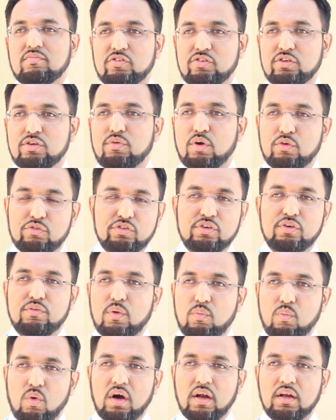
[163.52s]

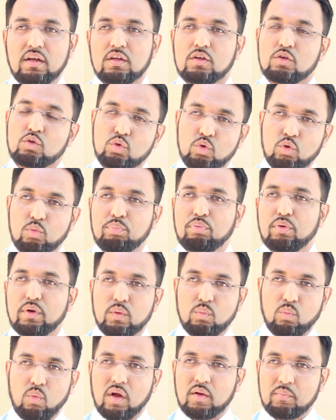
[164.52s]
0.001,
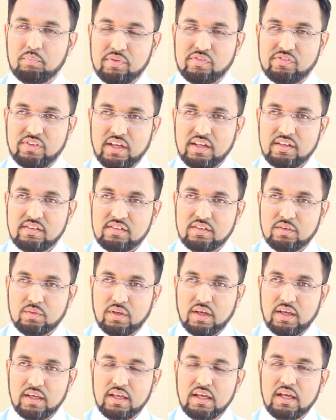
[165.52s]
0.1%,
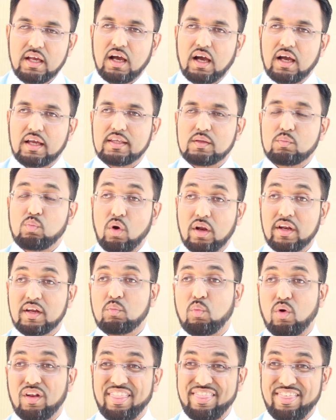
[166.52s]
okay, i.e. 1
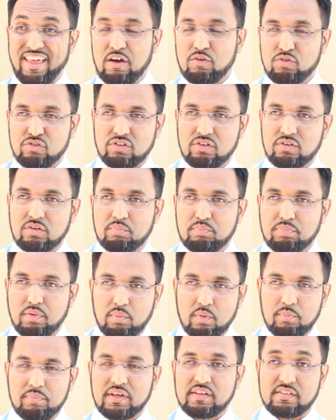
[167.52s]
in 1,000
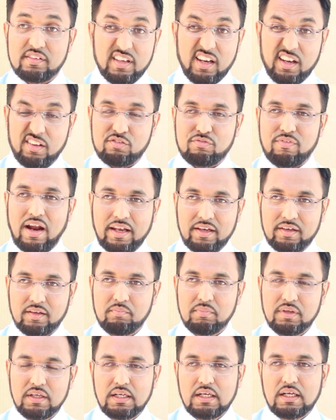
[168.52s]
probability that it's
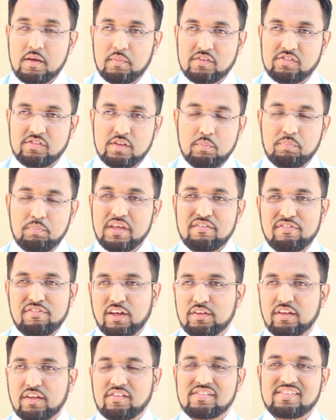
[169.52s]
random. But see, the
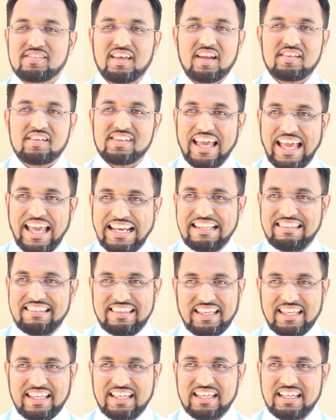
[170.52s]
p-value doesn't tell us
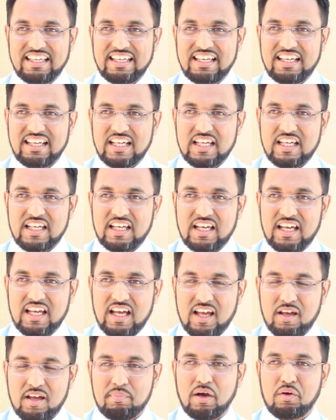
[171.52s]
anything
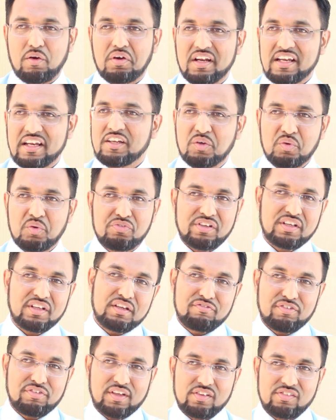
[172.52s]
about clinical
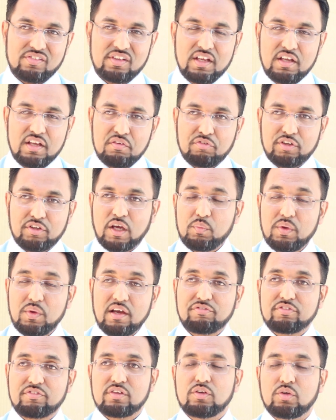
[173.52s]
significance. For that, we
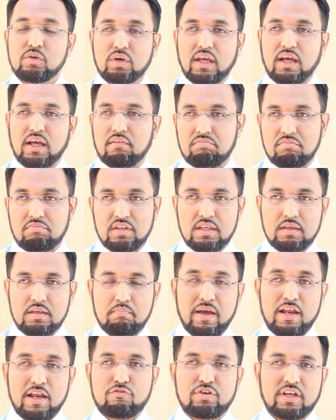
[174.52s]
have to look at the
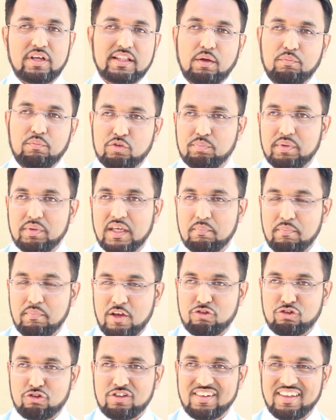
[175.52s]
metric that was being
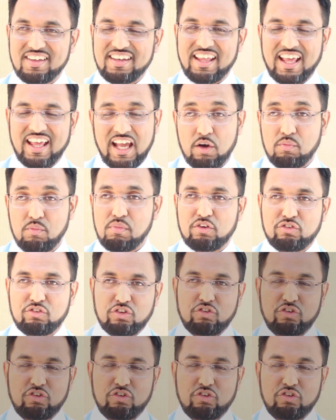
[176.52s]
measured and how much